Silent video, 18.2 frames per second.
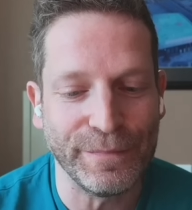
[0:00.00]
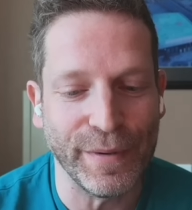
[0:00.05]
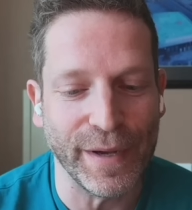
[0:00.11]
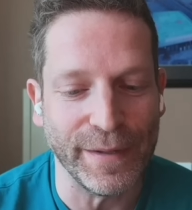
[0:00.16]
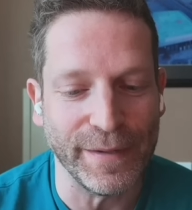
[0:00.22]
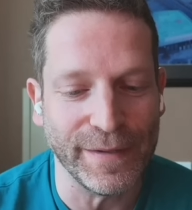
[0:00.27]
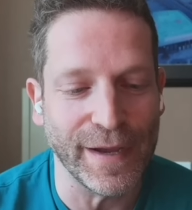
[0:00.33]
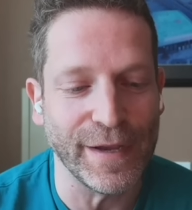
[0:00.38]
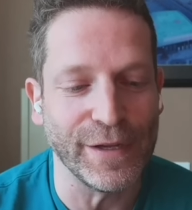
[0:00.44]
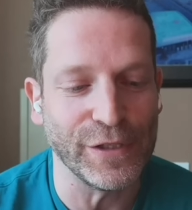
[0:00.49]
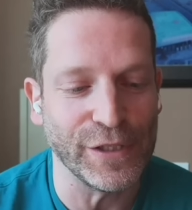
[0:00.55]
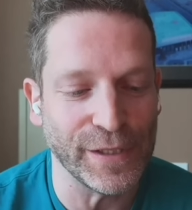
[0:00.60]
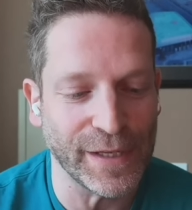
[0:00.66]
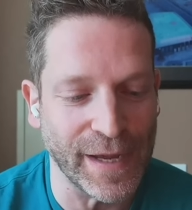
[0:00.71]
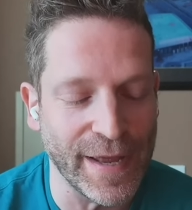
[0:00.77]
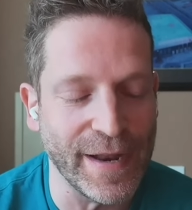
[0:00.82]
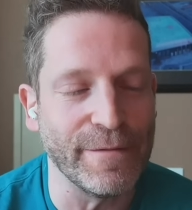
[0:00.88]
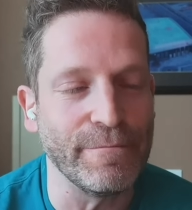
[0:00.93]
But
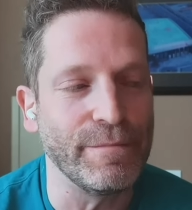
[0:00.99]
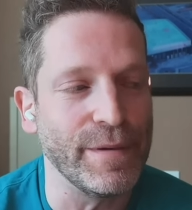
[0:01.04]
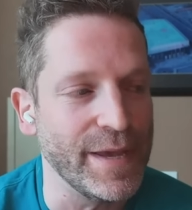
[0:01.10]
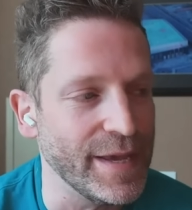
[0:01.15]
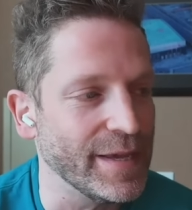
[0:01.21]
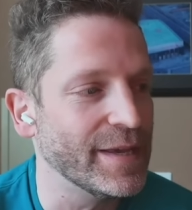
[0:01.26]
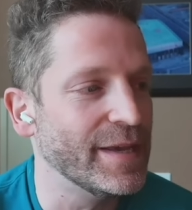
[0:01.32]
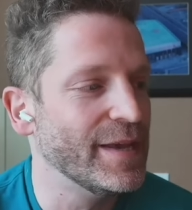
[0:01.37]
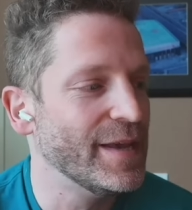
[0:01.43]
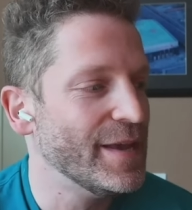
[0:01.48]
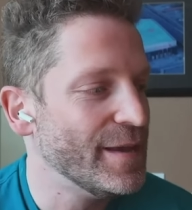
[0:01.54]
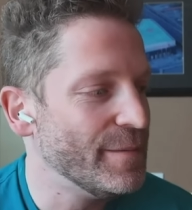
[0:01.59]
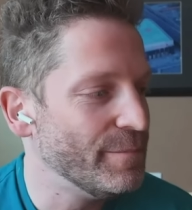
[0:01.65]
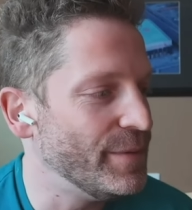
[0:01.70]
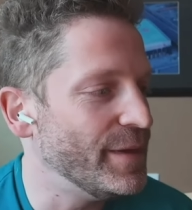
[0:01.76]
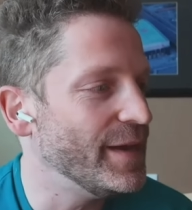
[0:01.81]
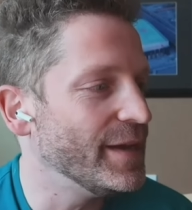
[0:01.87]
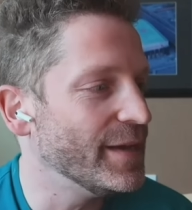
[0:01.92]
just kind of being
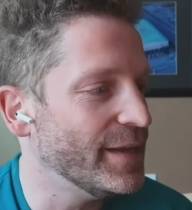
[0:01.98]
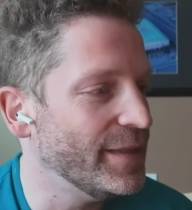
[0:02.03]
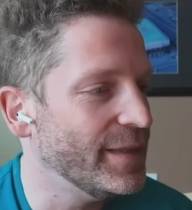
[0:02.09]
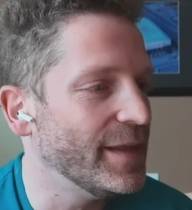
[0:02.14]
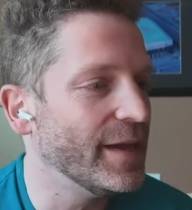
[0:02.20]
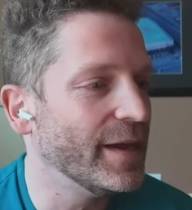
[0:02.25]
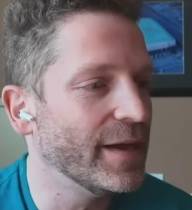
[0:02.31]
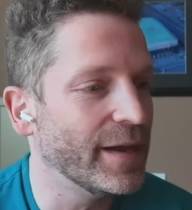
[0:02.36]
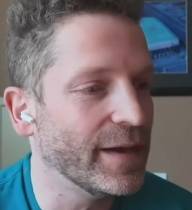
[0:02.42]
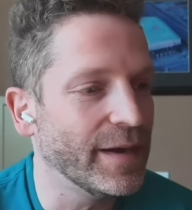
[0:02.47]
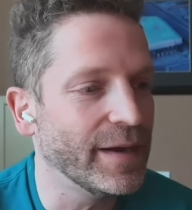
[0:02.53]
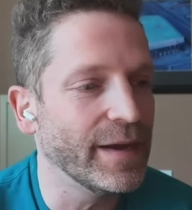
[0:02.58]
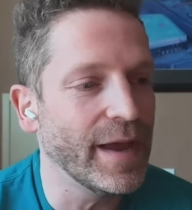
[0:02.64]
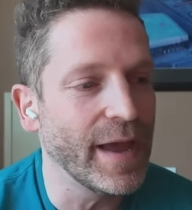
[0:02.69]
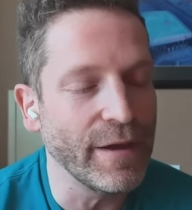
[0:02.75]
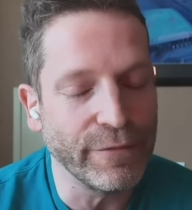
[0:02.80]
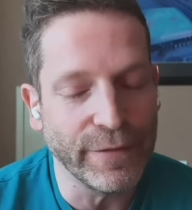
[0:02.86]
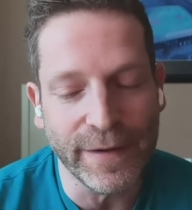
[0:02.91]
in
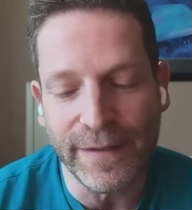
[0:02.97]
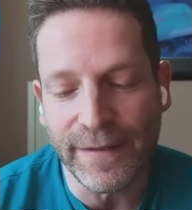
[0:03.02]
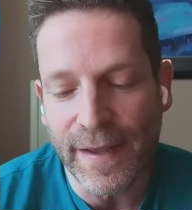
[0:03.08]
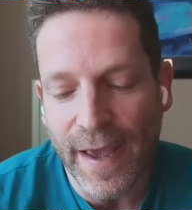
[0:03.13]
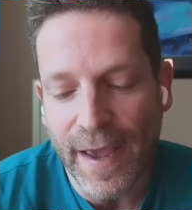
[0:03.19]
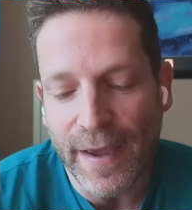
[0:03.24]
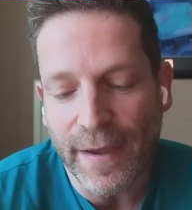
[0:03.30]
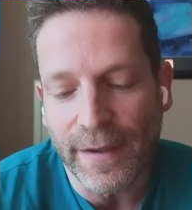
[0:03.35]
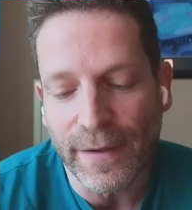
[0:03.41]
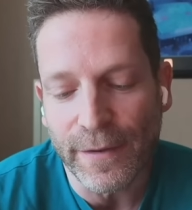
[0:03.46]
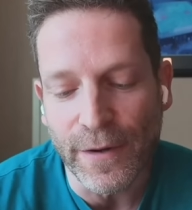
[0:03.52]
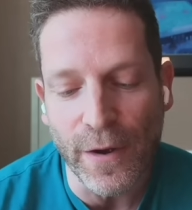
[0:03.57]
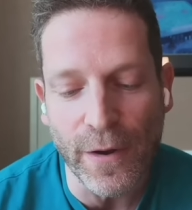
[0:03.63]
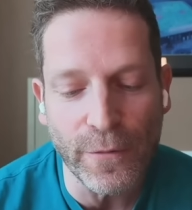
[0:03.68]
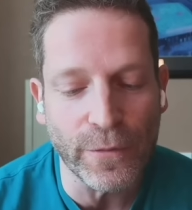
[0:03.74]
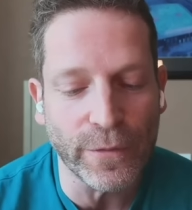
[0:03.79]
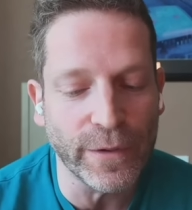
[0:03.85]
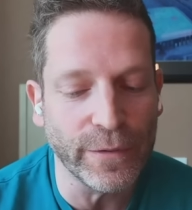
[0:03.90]
there every day,
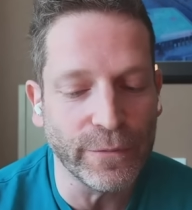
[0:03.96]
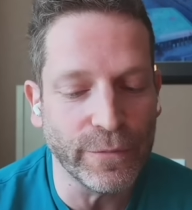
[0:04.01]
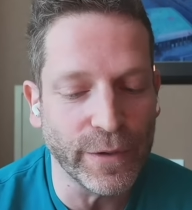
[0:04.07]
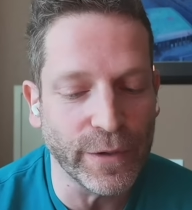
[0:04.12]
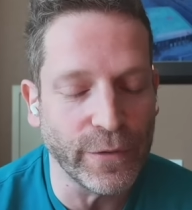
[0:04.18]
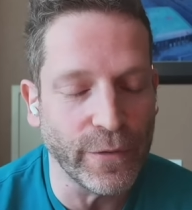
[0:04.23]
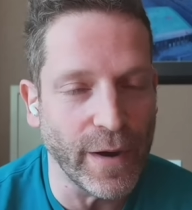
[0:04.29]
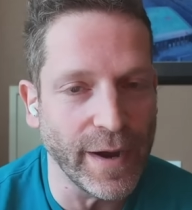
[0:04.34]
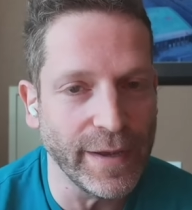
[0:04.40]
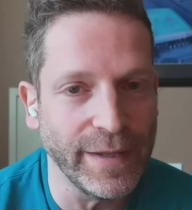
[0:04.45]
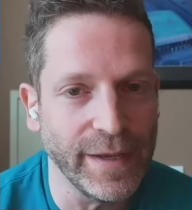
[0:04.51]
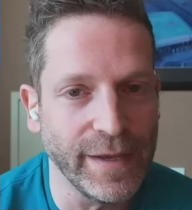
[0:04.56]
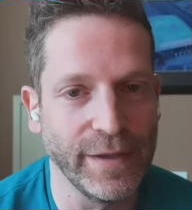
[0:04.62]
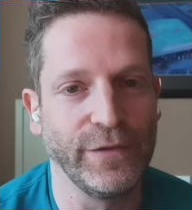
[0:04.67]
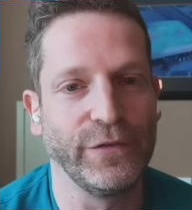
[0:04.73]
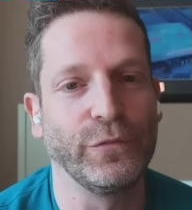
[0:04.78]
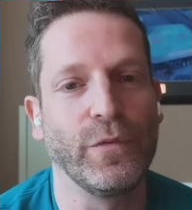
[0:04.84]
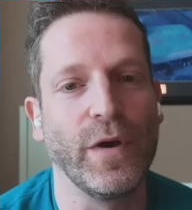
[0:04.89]
we're
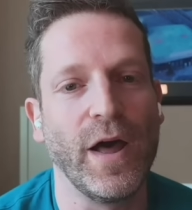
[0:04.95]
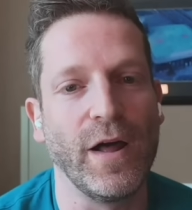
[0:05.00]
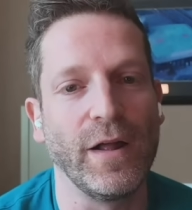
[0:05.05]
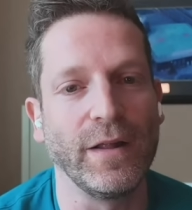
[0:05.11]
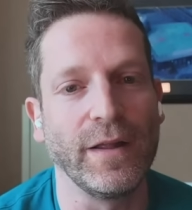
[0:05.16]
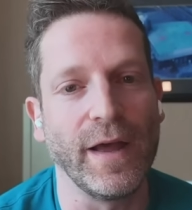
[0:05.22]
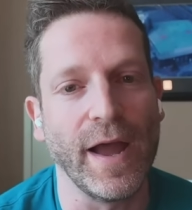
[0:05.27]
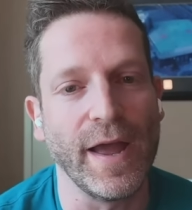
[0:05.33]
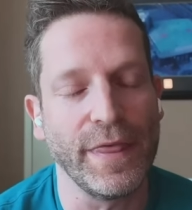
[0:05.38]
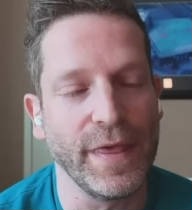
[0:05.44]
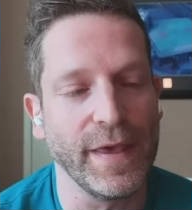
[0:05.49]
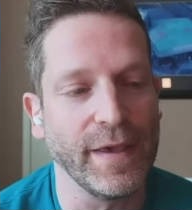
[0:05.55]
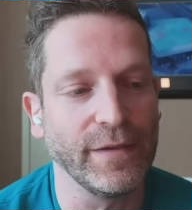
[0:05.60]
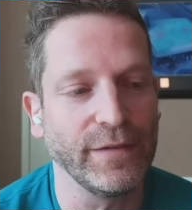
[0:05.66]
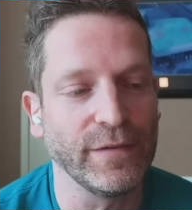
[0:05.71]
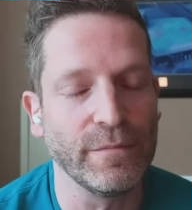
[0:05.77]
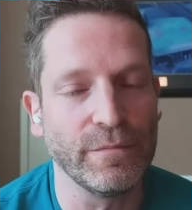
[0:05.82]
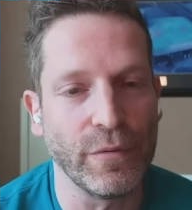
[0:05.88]
grinding as well. I
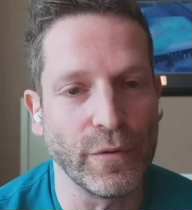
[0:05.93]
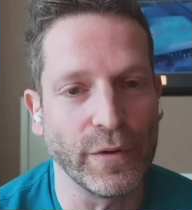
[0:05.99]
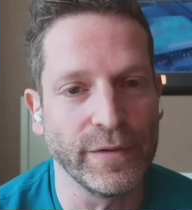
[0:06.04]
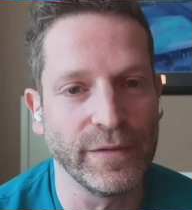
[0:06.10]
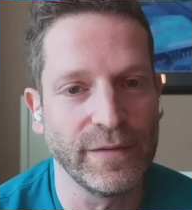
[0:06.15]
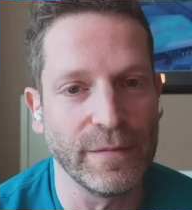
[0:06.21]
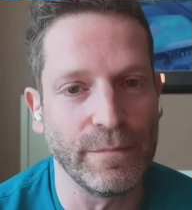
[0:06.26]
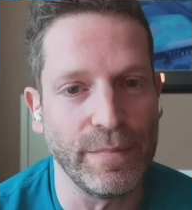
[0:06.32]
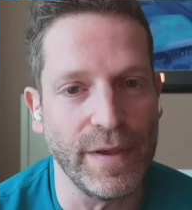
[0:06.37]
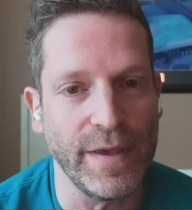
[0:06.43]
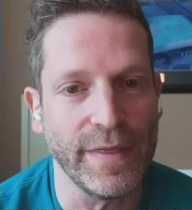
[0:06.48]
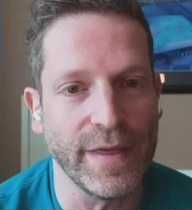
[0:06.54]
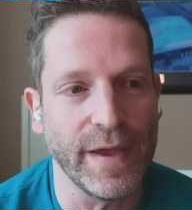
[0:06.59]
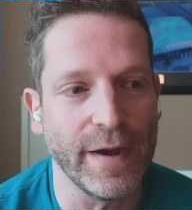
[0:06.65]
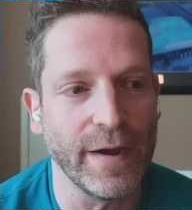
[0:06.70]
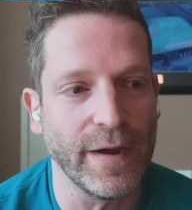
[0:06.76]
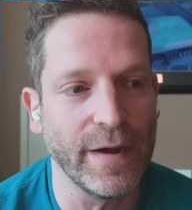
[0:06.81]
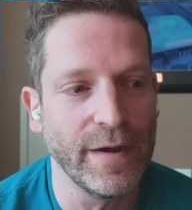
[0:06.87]
think it's important to be
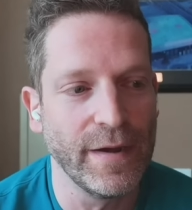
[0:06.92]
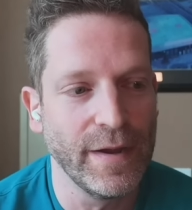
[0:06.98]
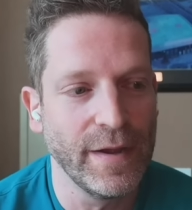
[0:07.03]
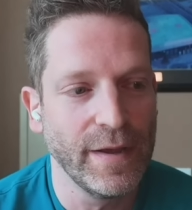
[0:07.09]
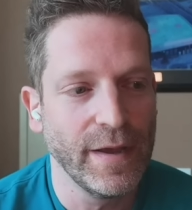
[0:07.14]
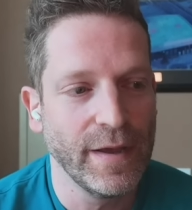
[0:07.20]
there.